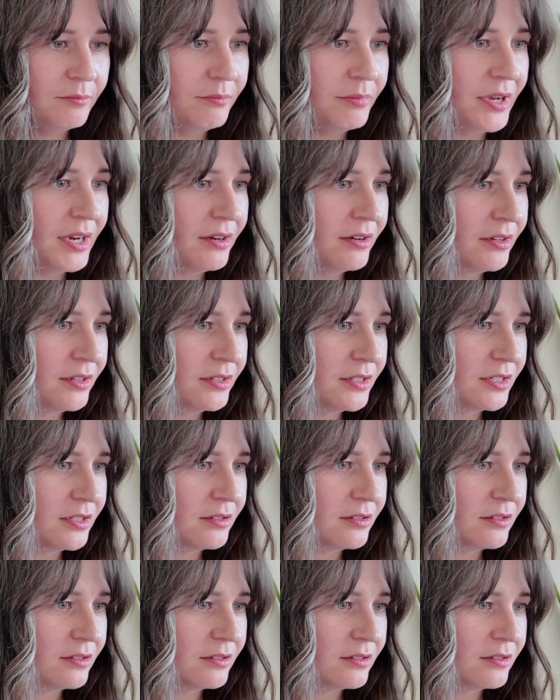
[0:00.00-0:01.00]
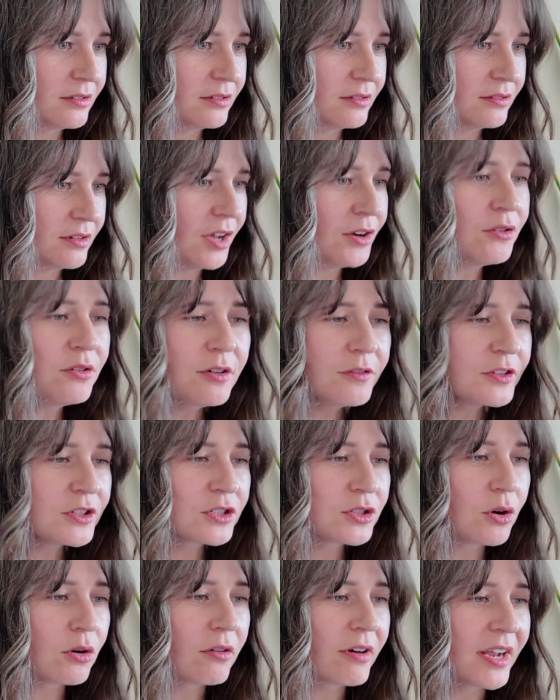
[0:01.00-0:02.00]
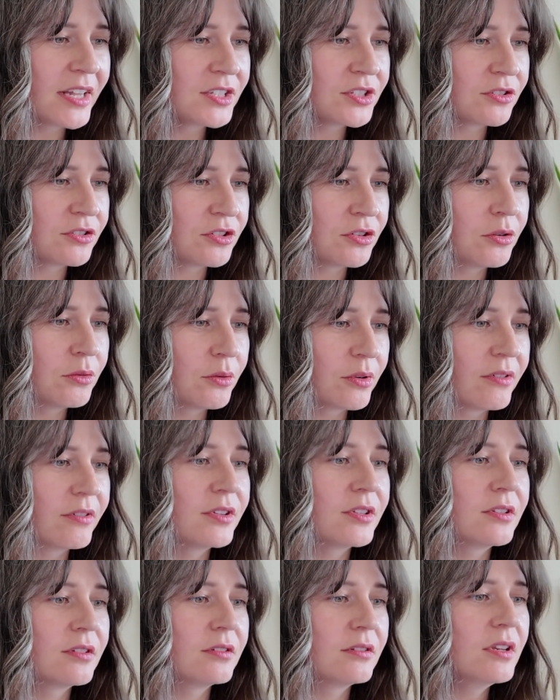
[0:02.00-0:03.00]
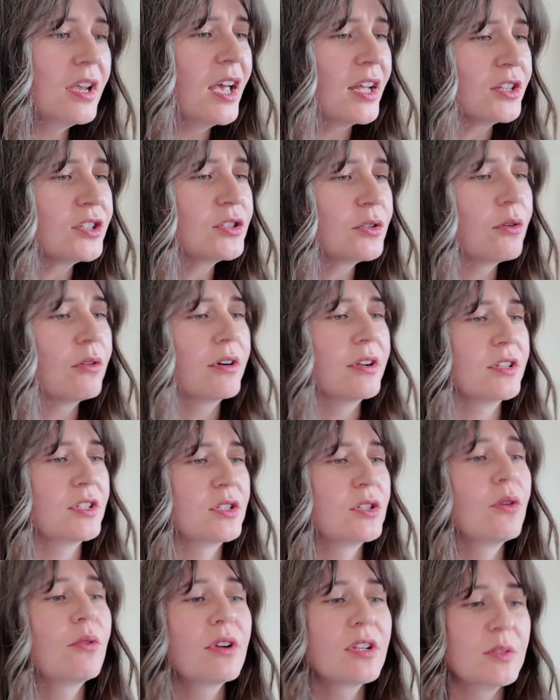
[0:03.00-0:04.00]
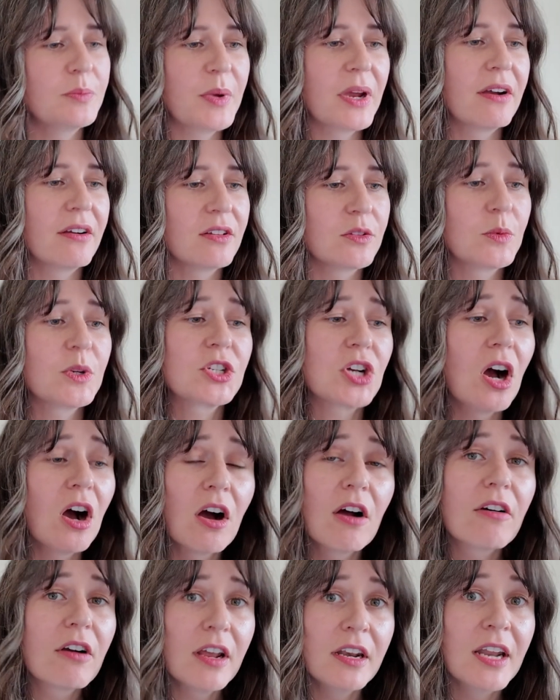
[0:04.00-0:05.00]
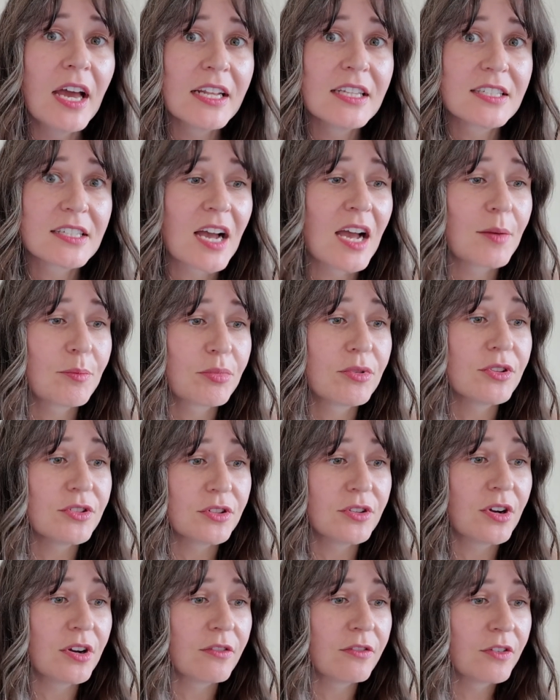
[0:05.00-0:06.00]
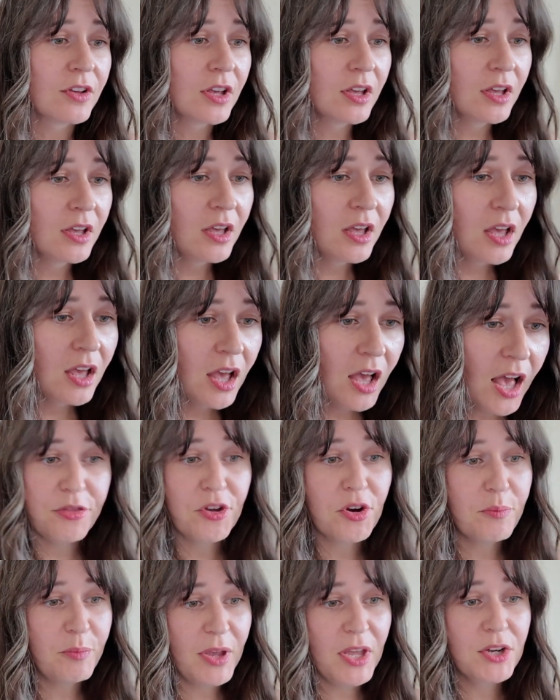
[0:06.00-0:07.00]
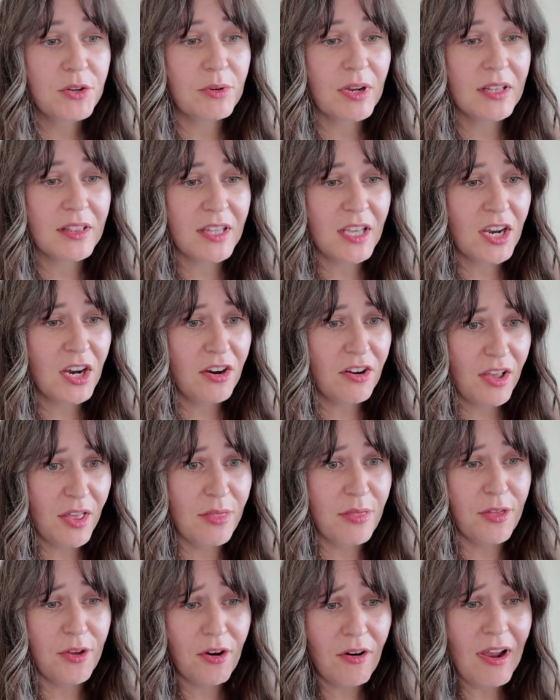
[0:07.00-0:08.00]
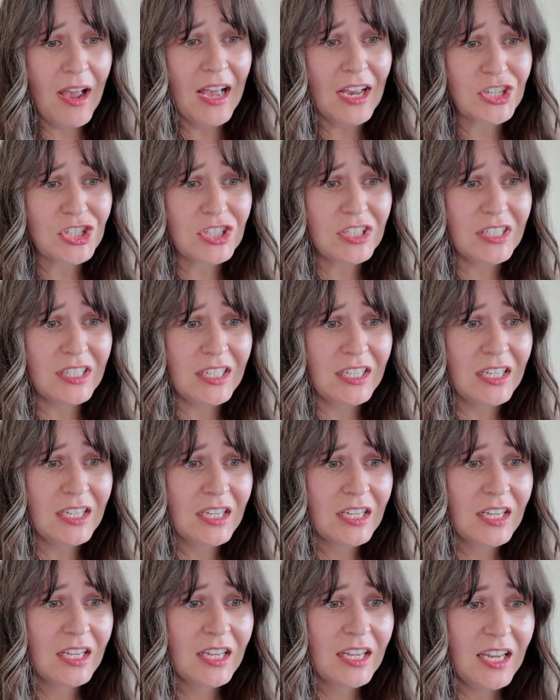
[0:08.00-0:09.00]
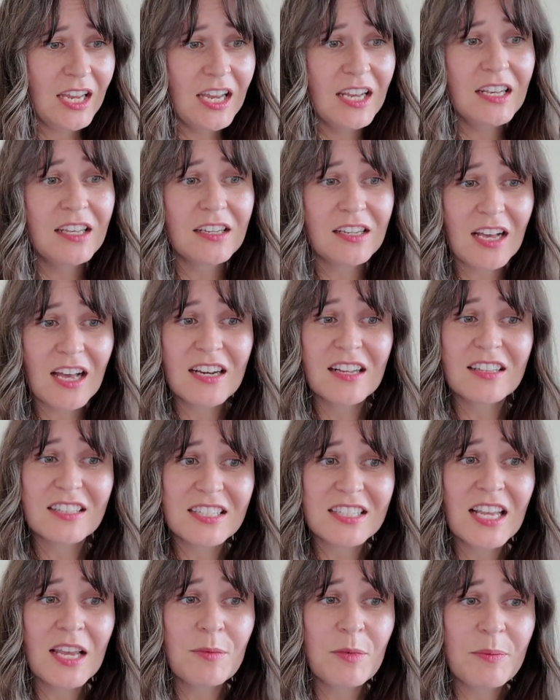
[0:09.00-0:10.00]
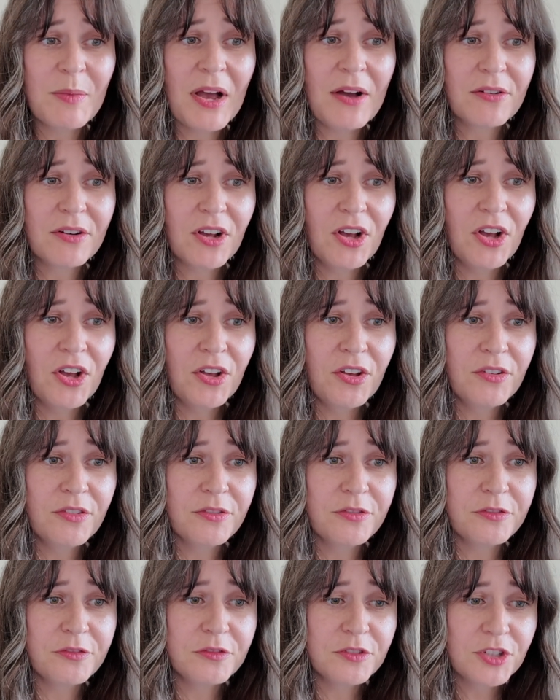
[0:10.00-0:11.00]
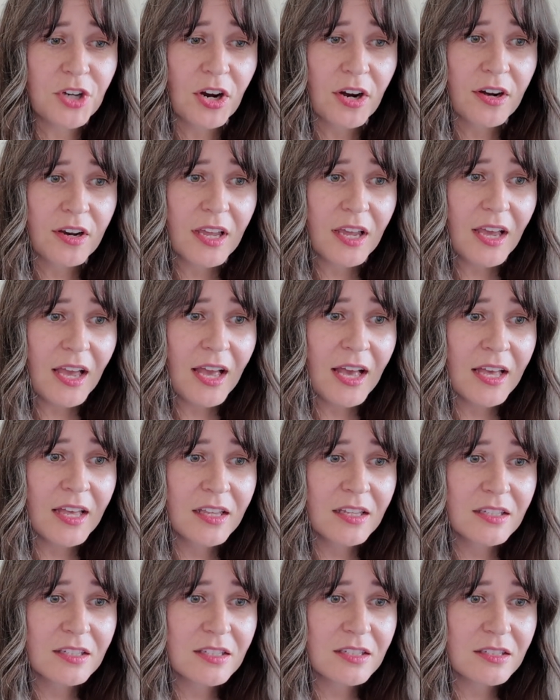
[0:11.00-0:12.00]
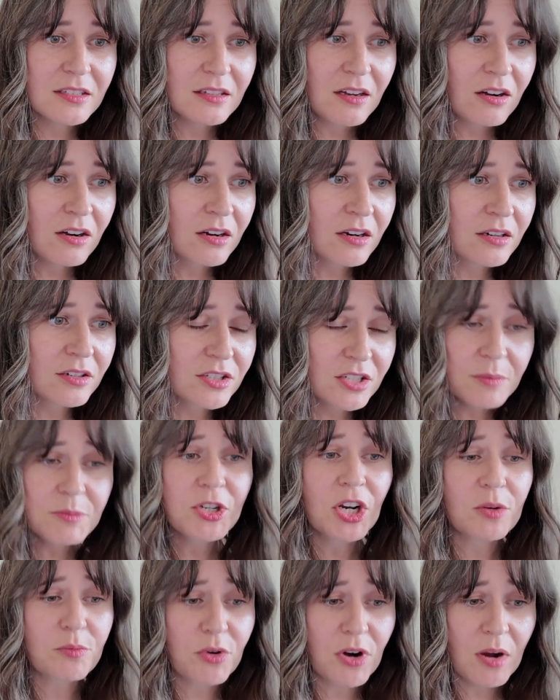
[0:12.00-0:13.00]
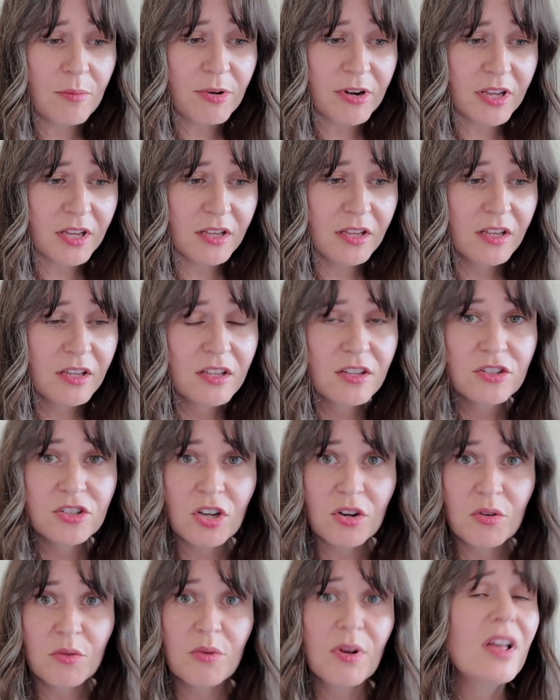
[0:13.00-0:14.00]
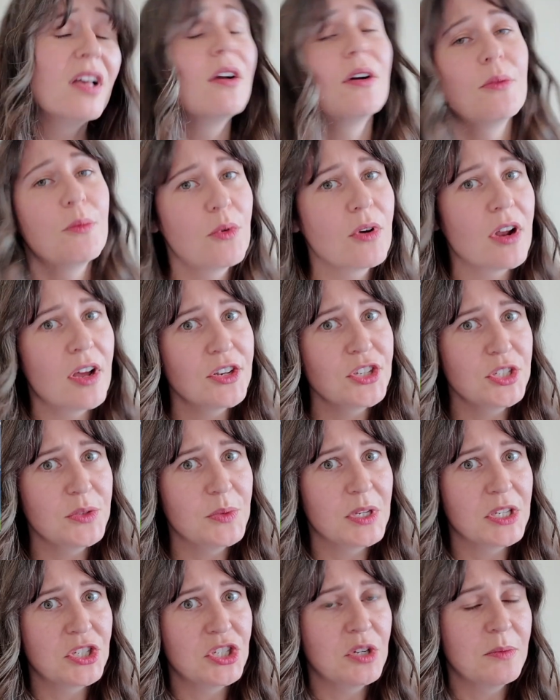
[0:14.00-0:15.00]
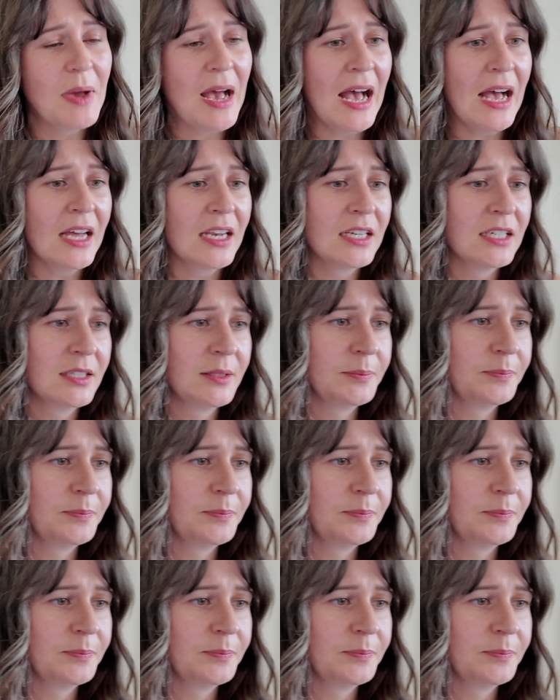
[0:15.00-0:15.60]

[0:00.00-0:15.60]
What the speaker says: Barrens? I don't know if it's Torrance or yeah, it's Torrance. Torrance Barrens, which are a night sky preserve. They're pinned right there, and they're actually in kind of the same amount of dark as our subject property. So we're not doing too bad.